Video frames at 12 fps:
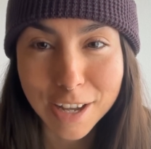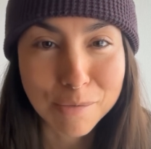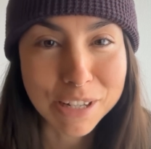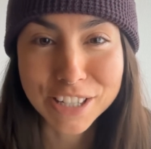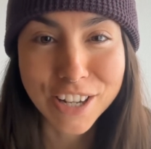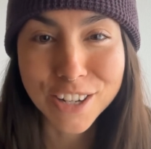
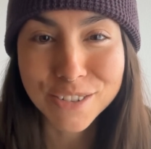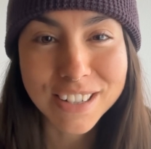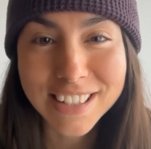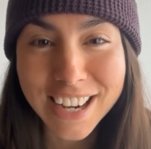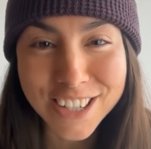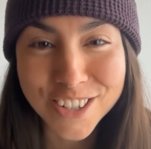It's not
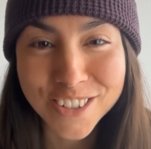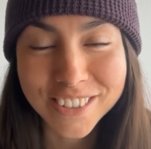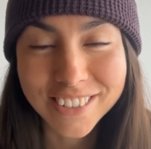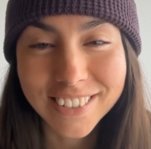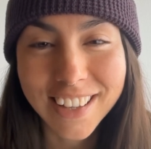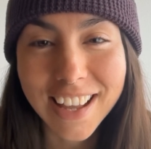transactional.
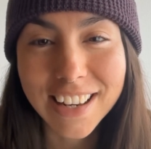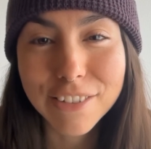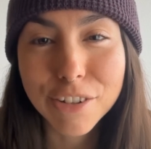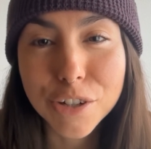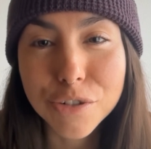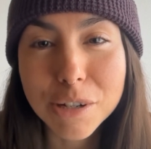And
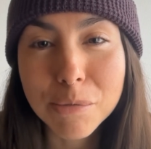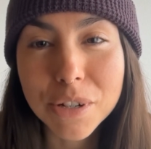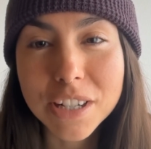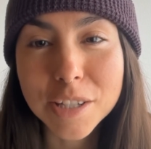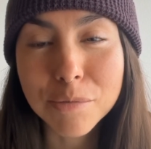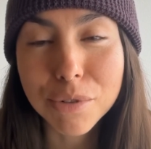if your dreamer
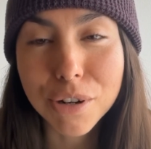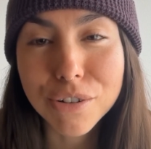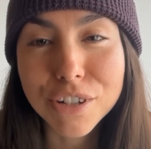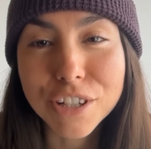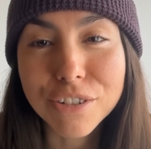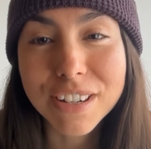is
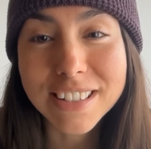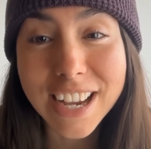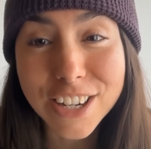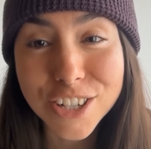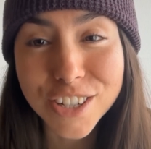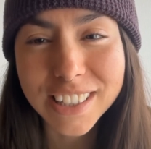approached
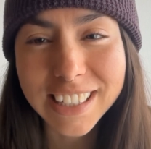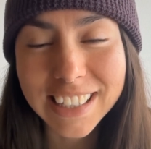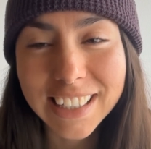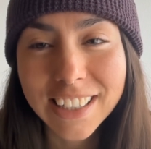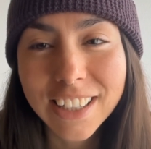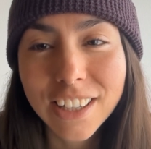transactionally,
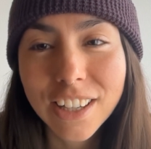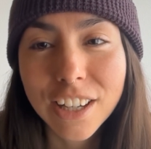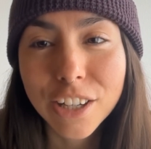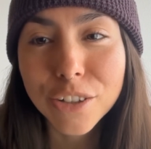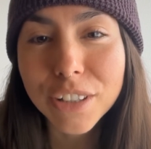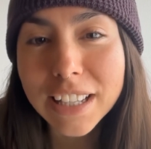
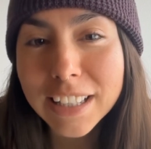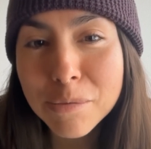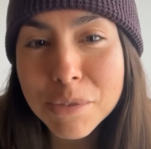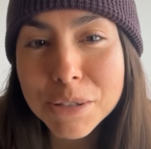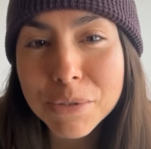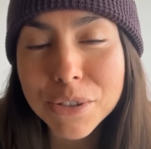you'll likely
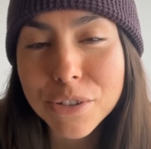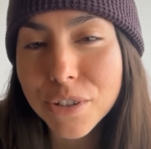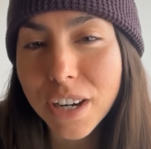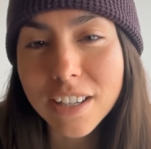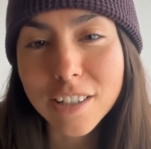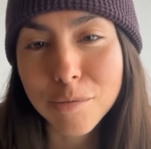miss what they're
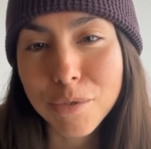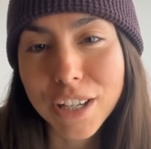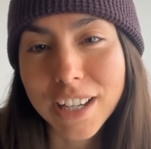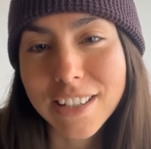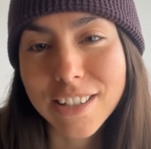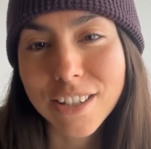trying to
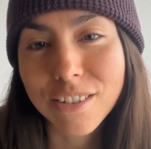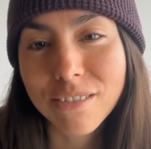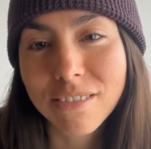communicate to you.